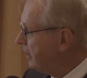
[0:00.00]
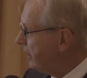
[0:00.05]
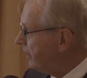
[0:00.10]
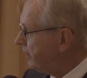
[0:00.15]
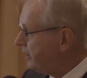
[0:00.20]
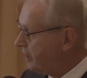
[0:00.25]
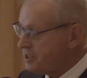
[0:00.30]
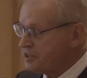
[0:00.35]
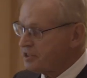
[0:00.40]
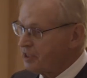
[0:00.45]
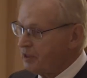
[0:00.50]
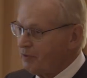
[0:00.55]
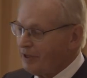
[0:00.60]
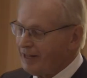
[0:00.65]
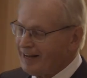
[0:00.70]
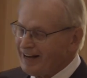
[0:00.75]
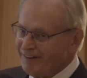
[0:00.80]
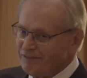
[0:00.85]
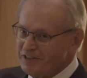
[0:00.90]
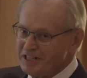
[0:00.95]
And they say,
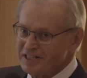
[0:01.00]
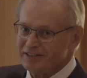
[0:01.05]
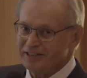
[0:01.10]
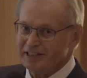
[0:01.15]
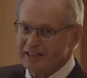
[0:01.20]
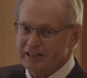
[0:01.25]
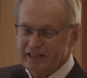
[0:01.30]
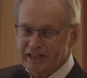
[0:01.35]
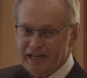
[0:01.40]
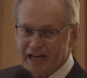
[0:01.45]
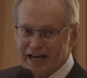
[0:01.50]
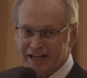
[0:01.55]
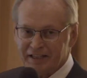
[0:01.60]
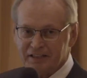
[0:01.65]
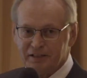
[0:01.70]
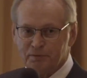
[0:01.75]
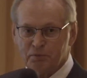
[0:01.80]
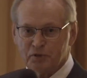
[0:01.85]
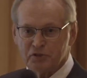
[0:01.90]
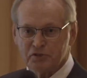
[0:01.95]
well, obviously the
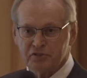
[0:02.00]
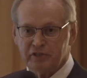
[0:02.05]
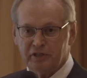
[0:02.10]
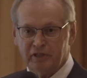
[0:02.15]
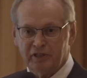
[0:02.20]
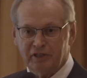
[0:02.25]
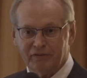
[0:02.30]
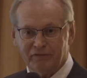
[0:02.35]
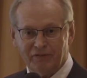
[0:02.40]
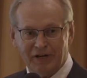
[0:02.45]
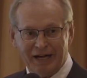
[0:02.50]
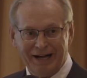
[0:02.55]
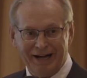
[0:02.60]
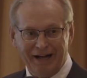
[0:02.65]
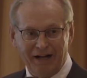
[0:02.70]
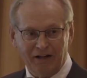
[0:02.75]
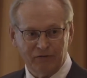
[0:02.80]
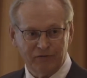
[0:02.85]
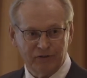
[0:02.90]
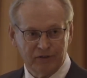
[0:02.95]
octopus didn't
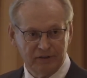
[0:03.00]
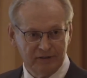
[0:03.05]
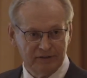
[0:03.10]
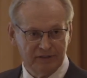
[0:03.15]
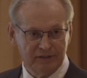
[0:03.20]
evolve.